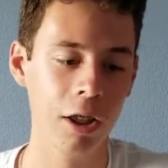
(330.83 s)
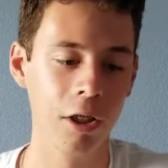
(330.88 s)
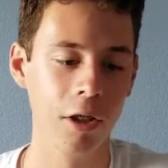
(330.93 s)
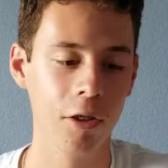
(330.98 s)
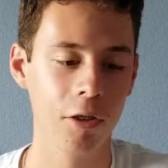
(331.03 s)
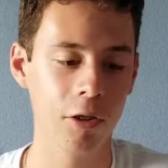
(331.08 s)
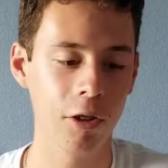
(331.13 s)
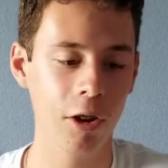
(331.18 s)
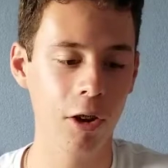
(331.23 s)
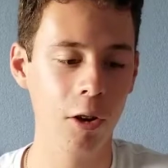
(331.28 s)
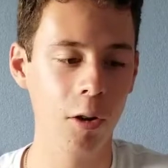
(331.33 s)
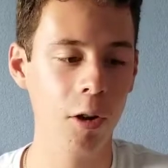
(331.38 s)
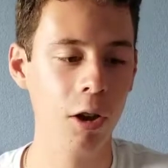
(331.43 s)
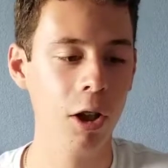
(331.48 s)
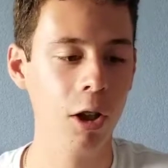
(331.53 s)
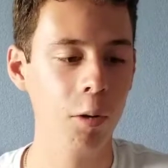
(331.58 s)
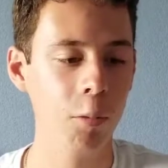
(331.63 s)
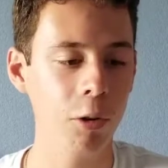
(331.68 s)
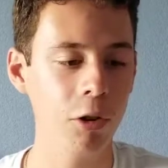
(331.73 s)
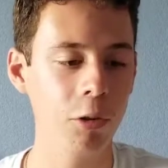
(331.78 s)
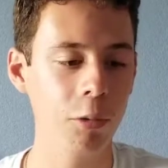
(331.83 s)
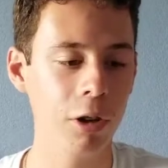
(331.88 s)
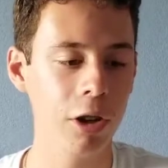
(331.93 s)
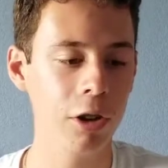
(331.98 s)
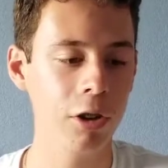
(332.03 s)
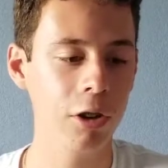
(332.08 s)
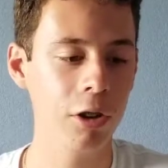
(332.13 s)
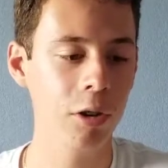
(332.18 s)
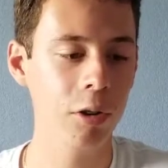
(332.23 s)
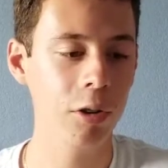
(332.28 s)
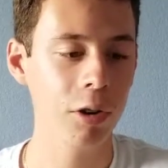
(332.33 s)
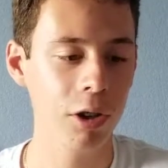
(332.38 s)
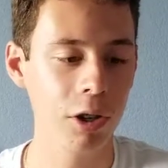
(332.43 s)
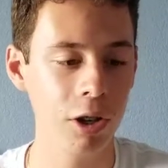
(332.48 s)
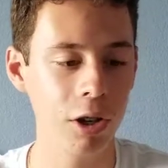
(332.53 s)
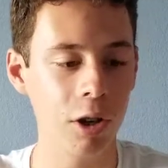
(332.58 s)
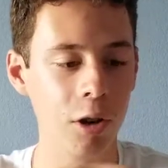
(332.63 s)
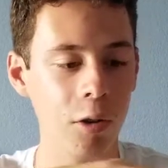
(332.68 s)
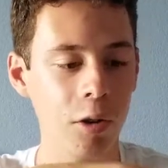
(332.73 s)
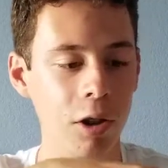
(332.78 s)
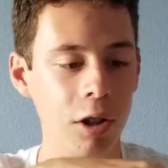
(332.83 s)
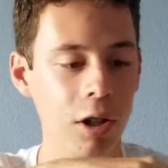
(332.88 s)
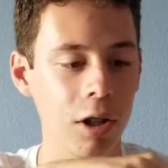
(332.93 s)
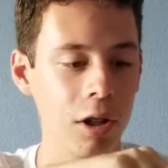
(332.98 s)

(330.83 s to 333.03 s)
So what you want to do,